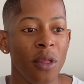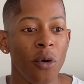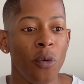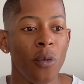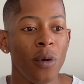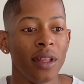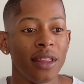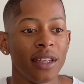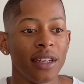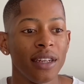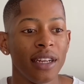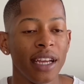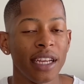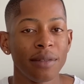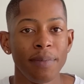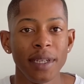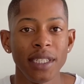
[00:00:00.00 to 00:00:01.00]
with,
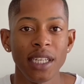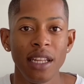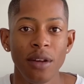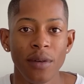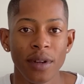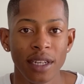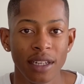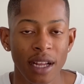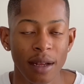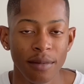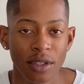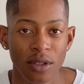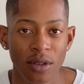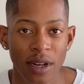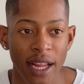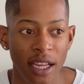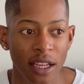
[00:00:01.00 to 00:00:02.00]
especially when it comes to